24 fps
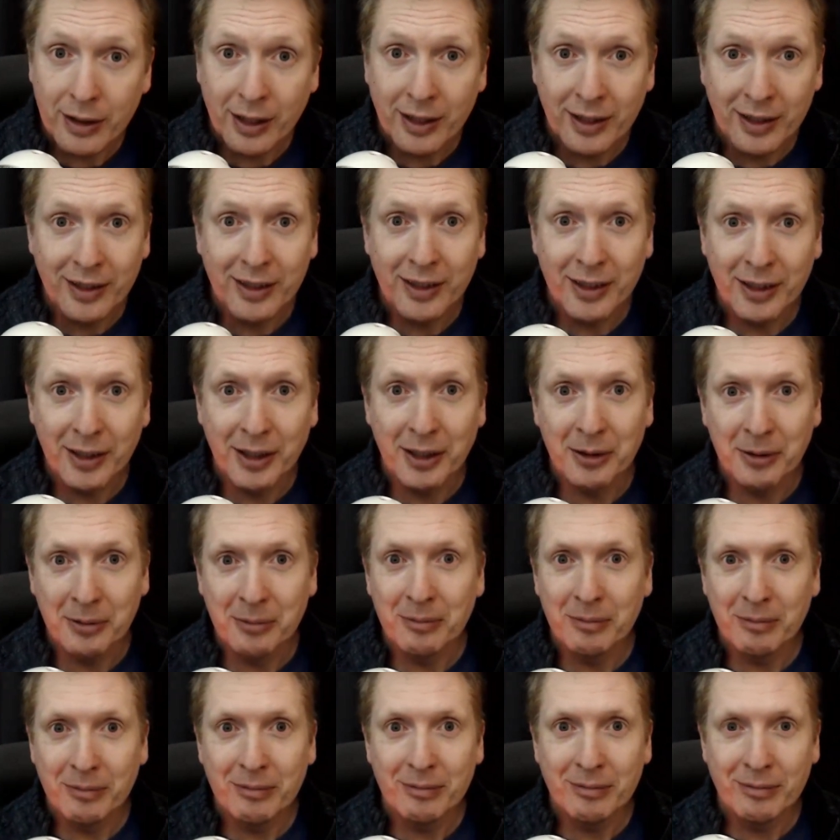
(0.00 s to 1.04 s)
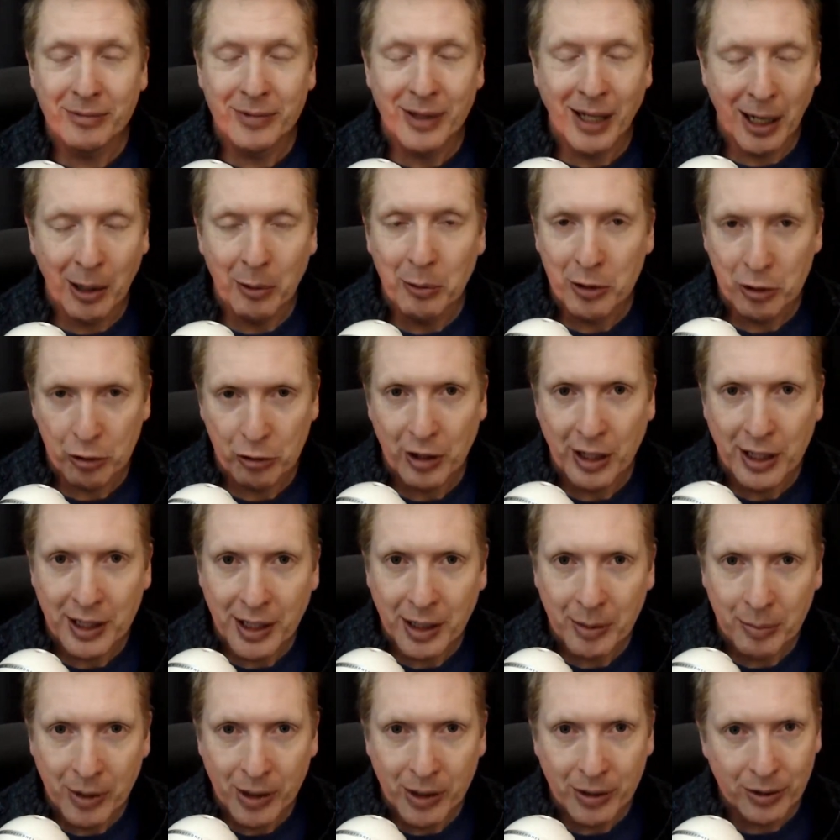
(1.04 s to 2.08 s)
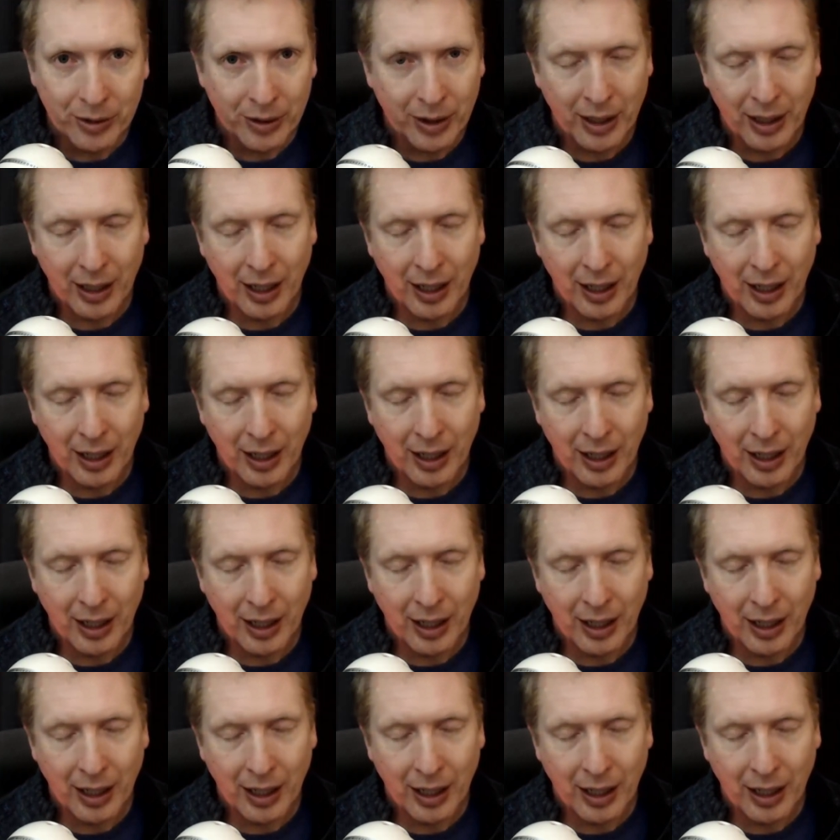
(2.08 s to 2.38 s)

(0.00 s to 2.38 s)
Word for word: and that I was right about.